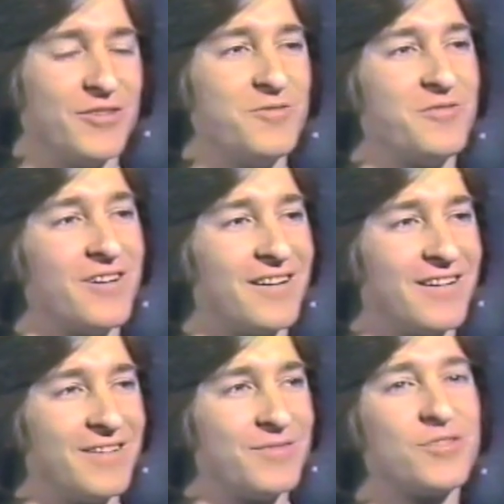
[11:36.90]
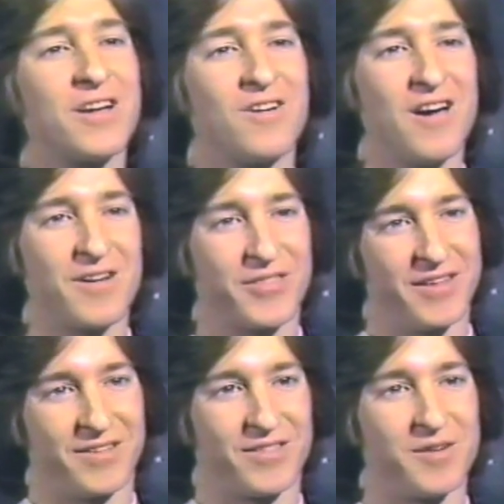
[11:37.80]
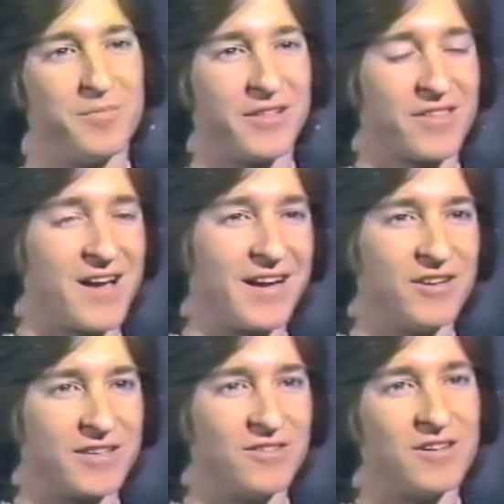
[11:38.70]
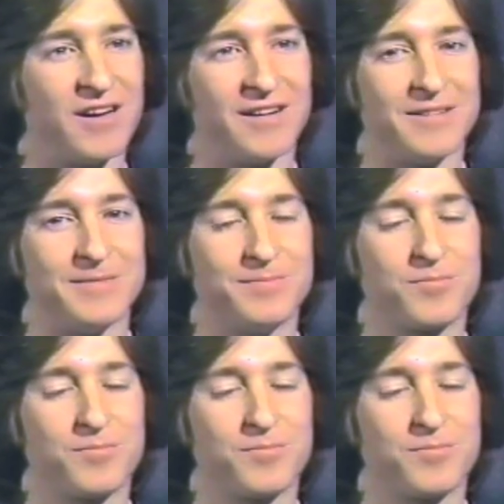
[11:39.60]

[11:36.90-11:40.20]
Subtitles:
you've done a lot of things that have been cyclical.